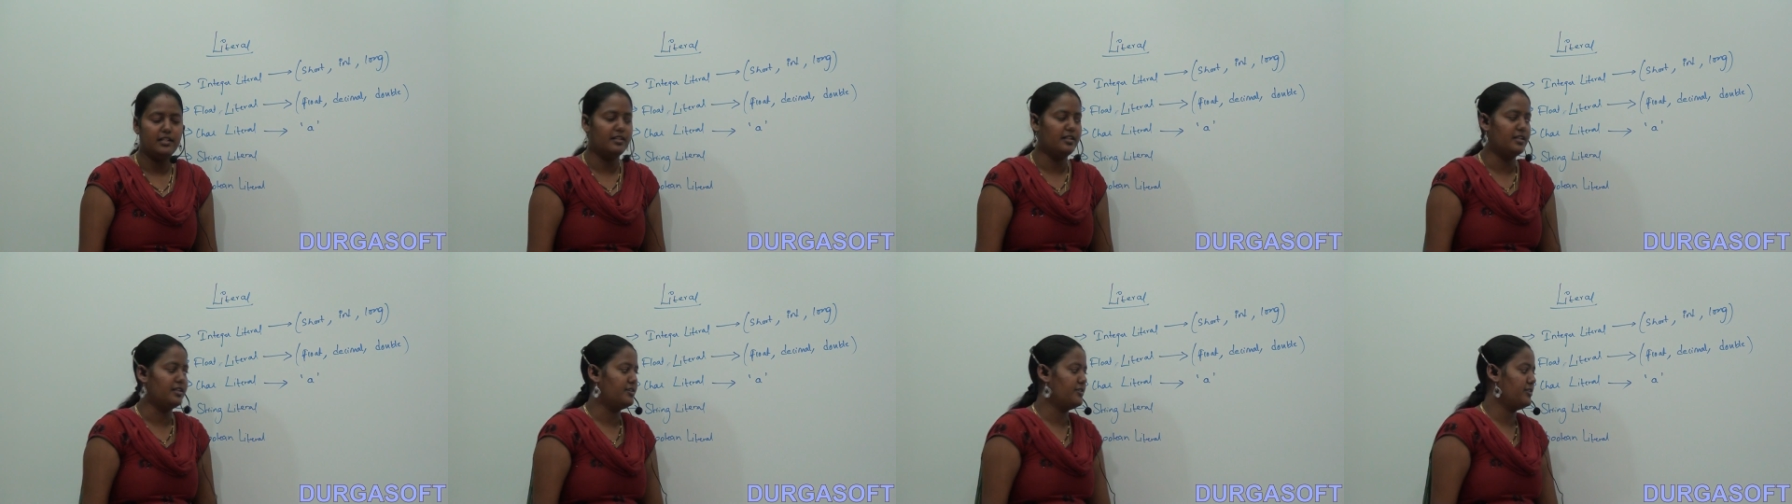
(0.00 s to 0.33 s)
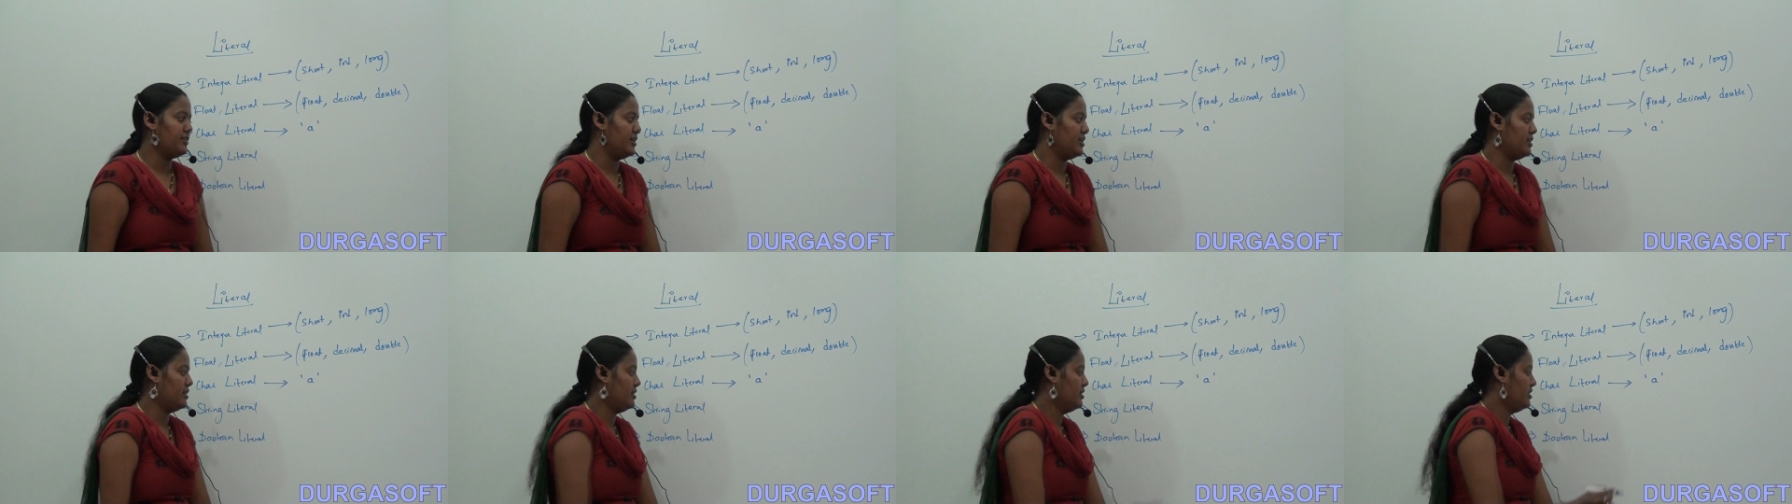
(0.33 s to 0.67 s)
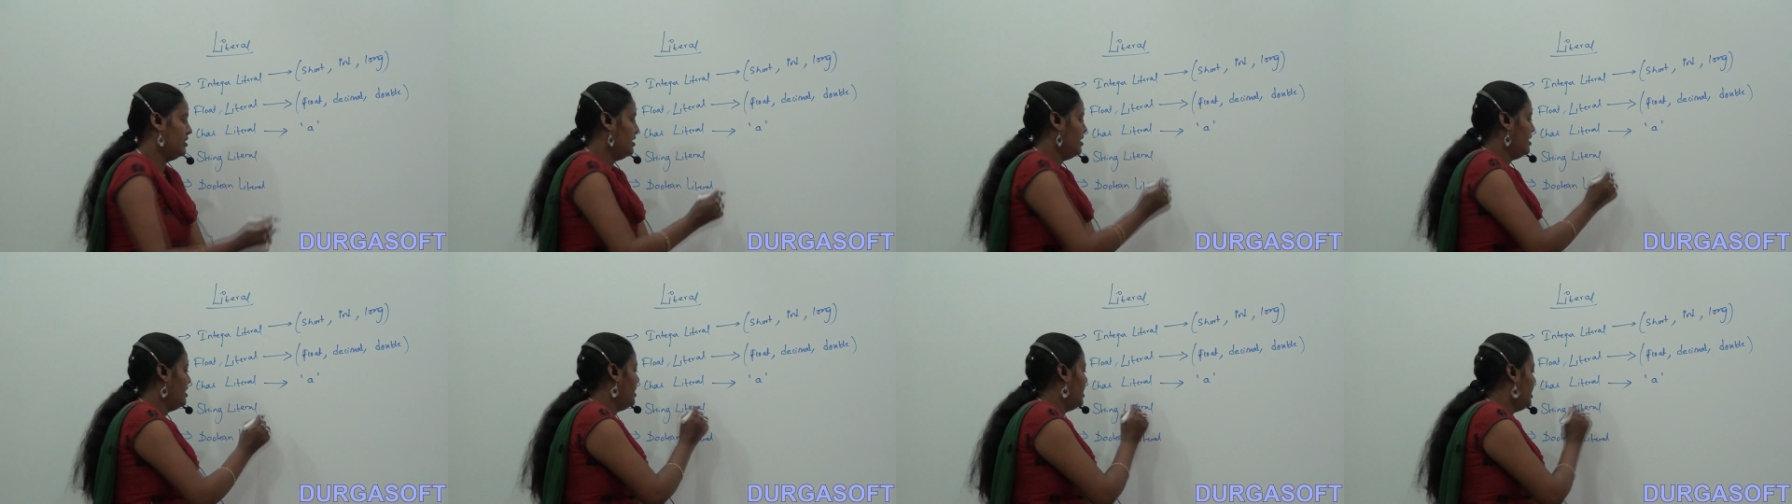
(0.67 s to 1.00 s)
literal
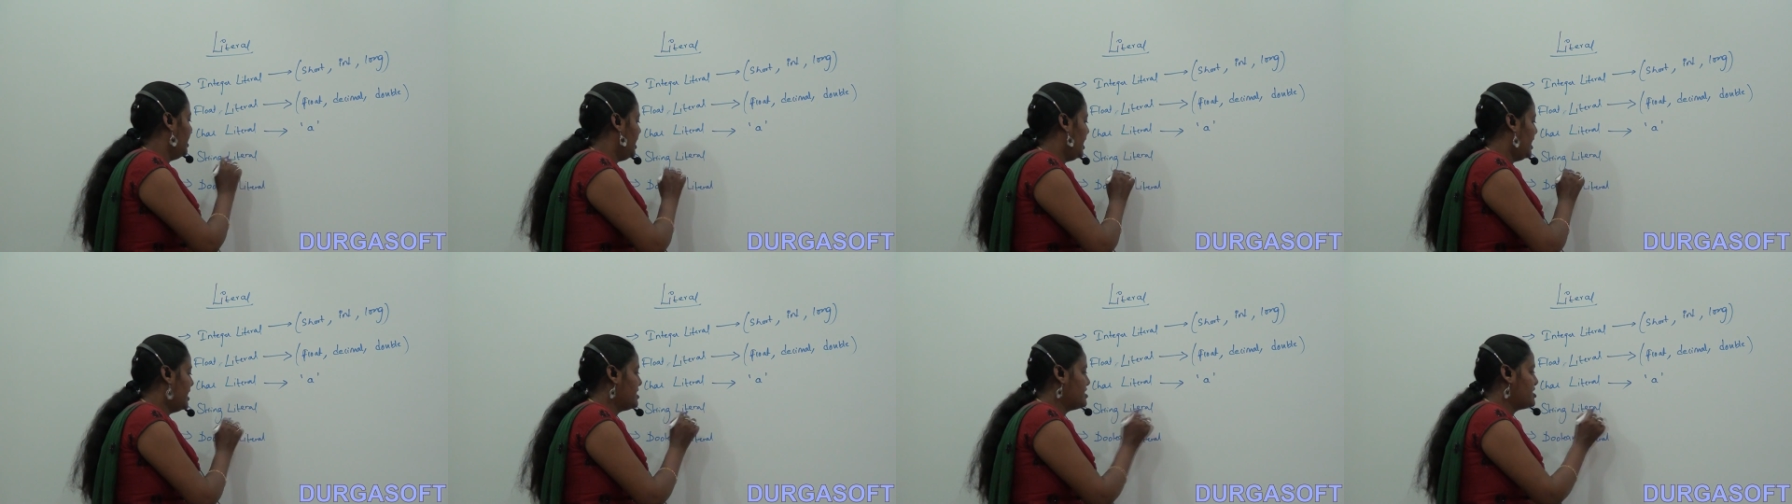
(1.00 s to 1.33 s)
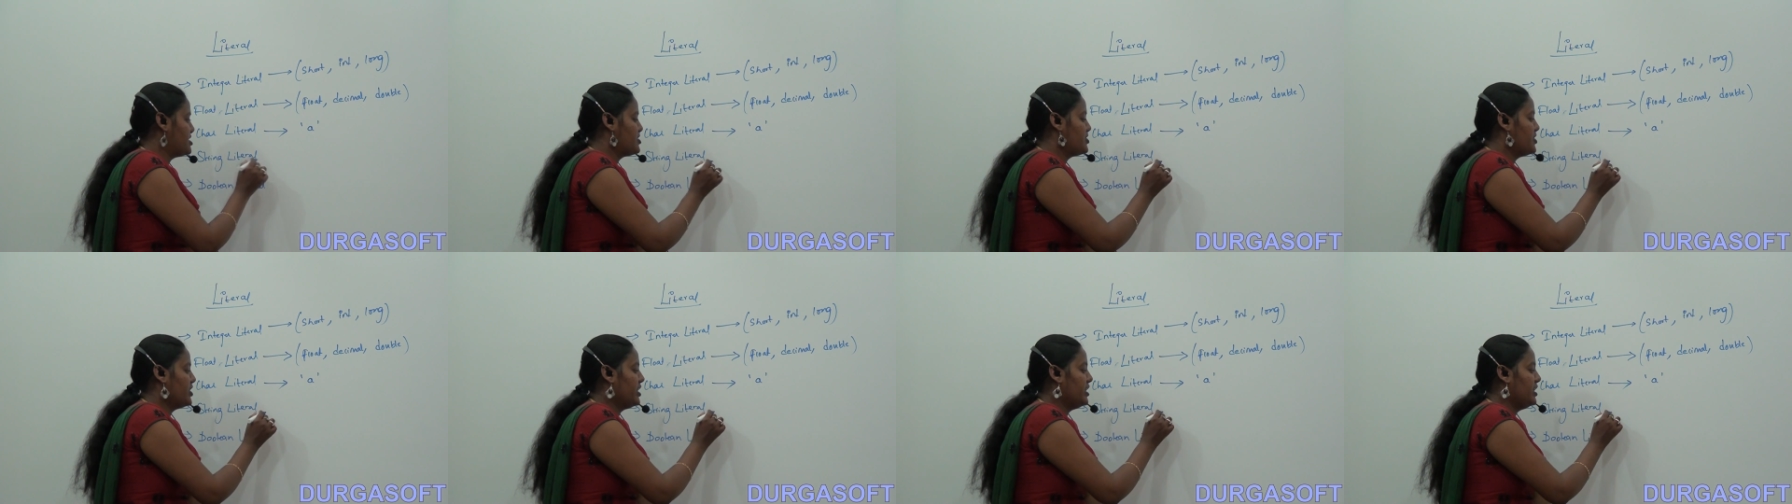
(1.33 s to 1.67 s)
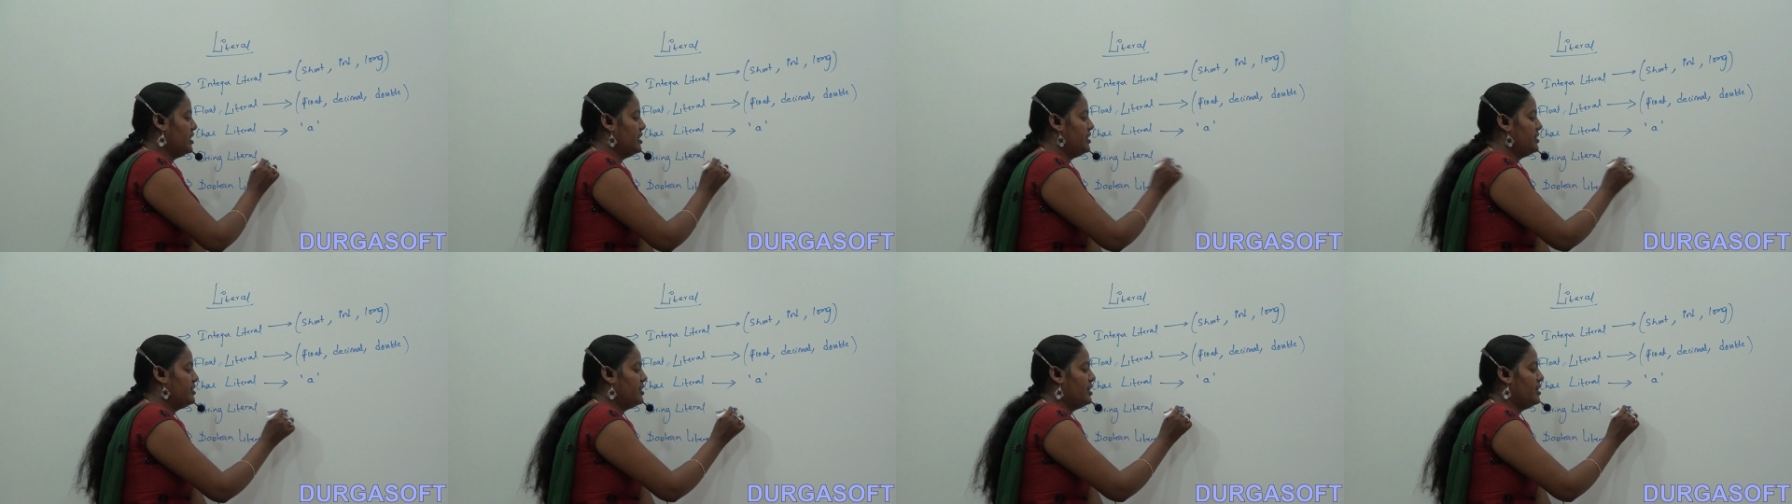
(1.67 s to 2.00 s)
and string
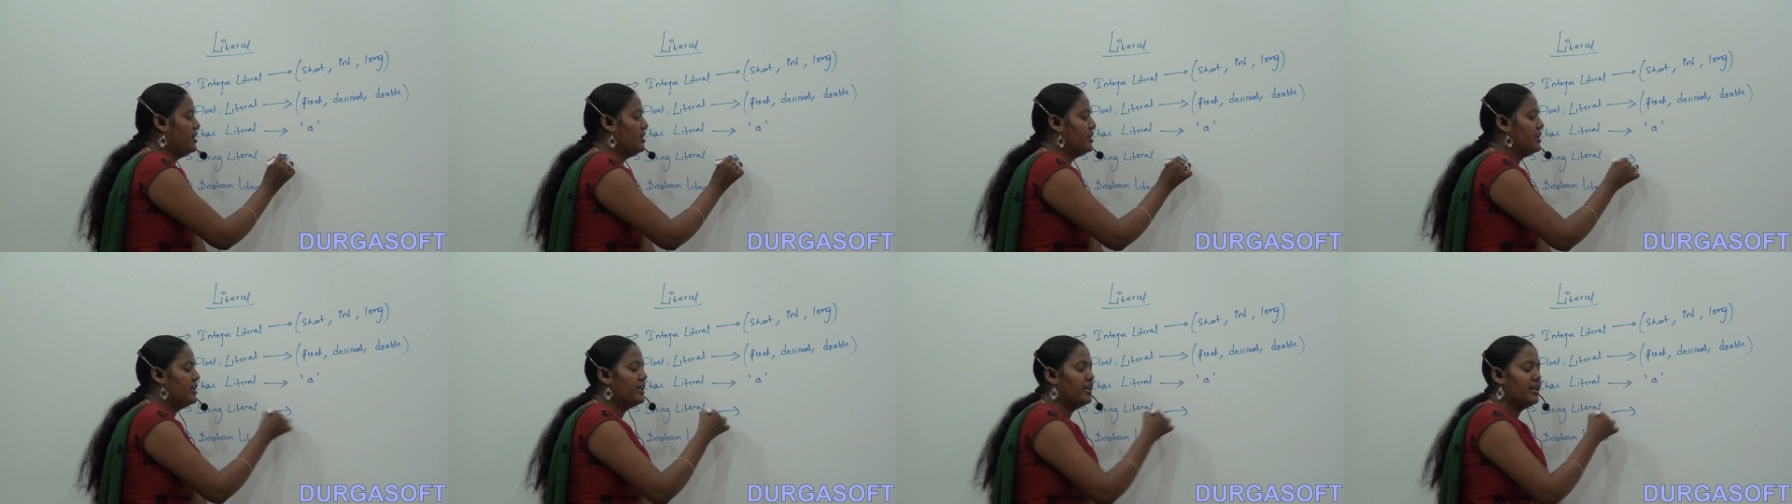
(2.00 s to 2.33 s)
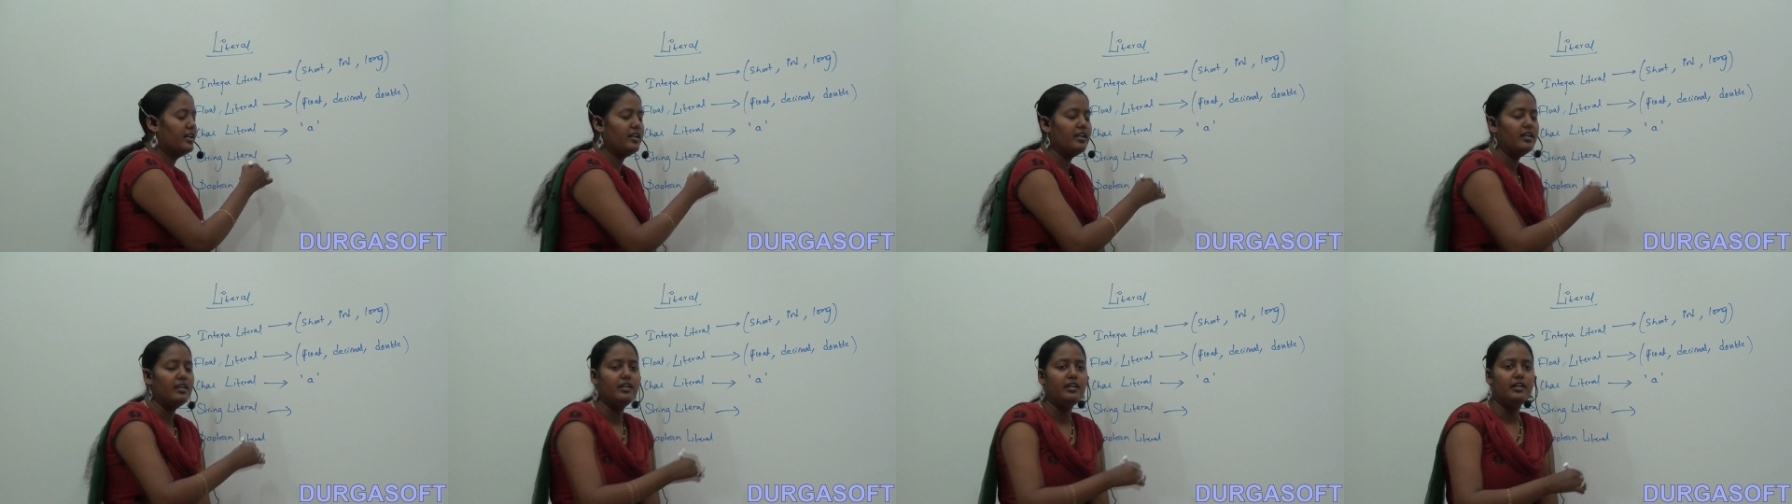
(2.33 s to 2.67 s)
literal here